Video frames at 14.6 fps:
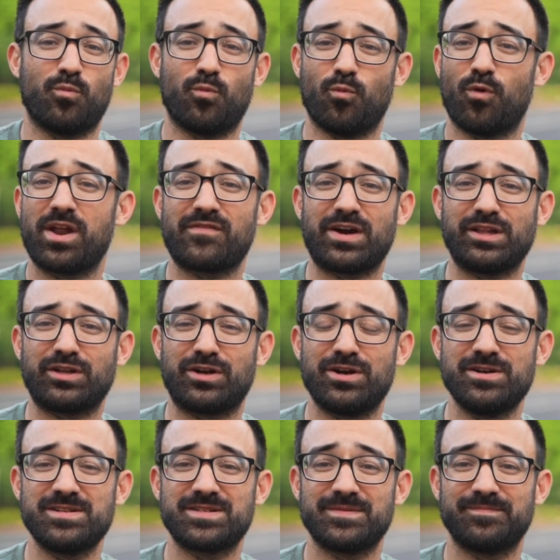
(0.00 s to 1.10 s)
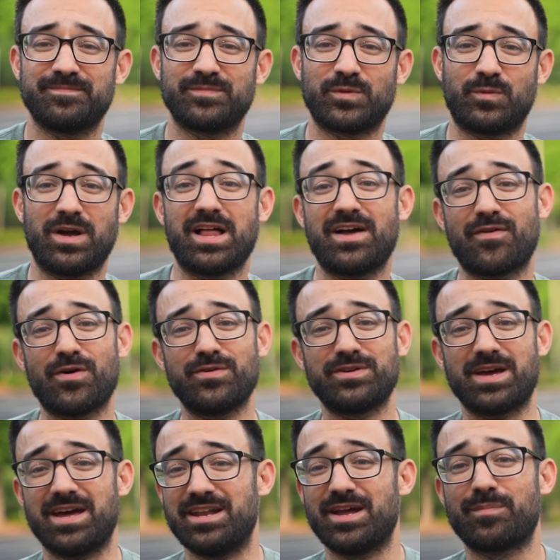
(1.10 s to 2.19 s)
What have I learned? Well, I've owned
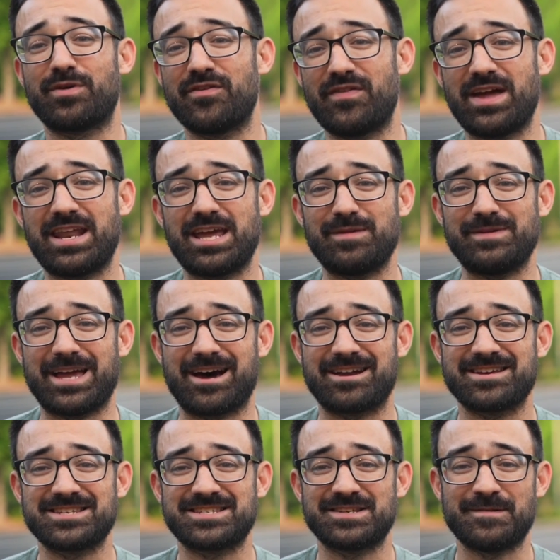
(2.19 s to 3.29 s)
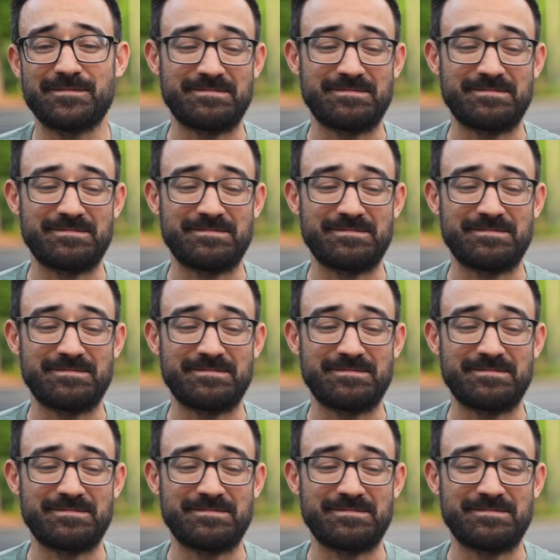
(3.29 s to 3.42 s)
a number of NA Miatas.